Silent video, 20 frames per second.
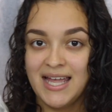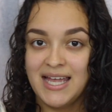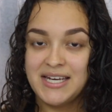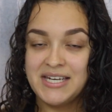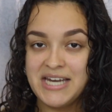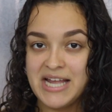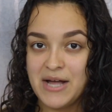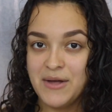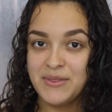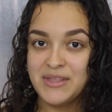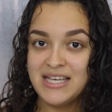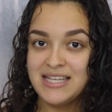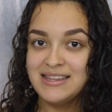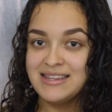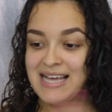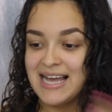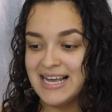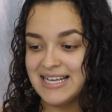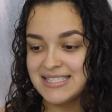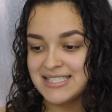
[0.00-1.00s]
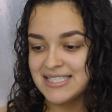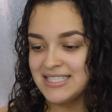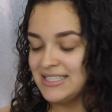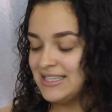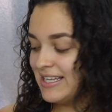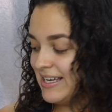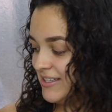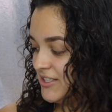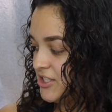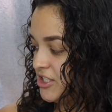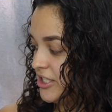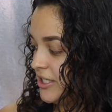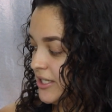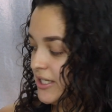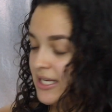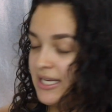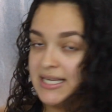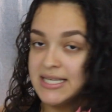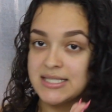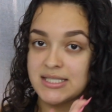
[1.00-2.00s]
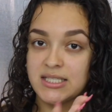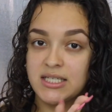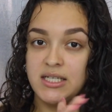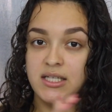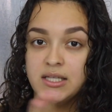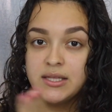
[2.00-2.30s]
Now the last collection is